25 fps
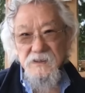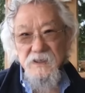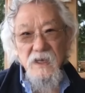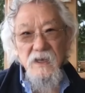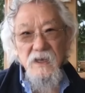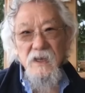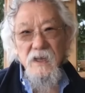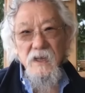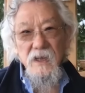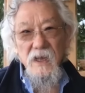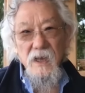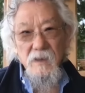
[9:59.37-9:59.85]

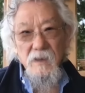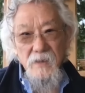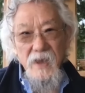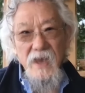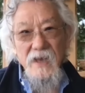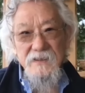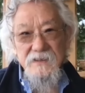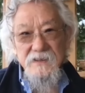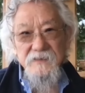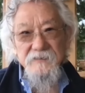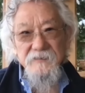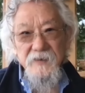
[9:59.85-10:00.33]
a
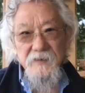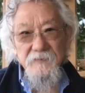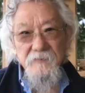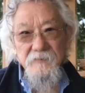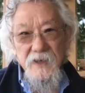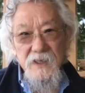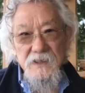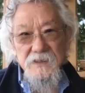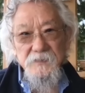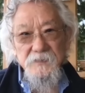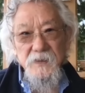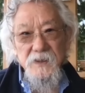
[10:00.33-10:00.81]
massive
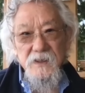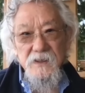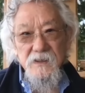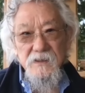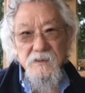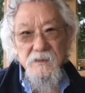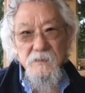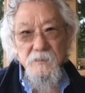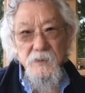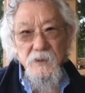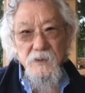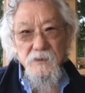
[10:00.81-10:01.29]
investment in
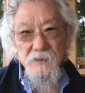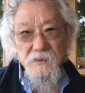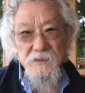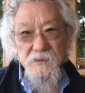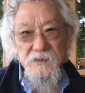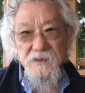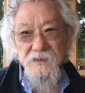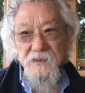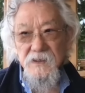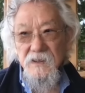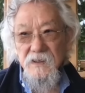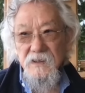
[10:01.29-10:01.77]
the
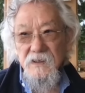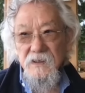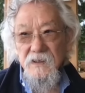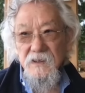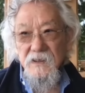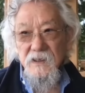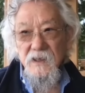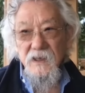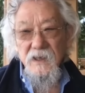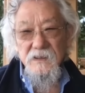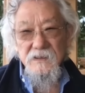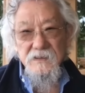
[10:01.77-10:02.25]
boats.
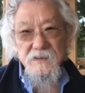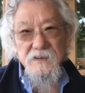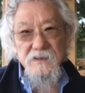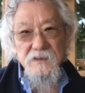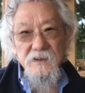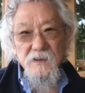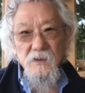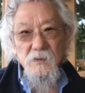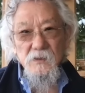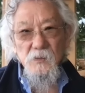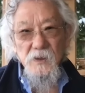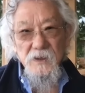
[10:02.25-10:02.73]
And
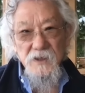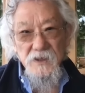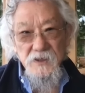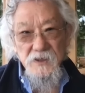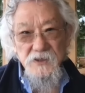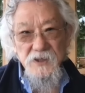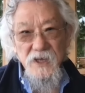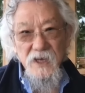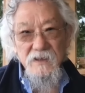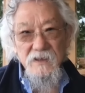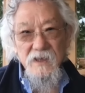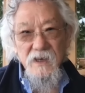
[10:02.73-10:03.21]
so when you
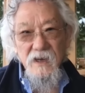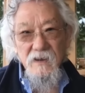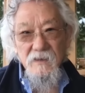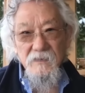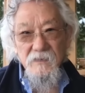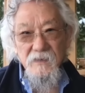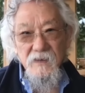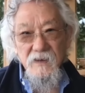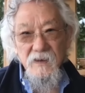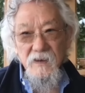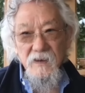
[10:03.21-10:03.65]
shut down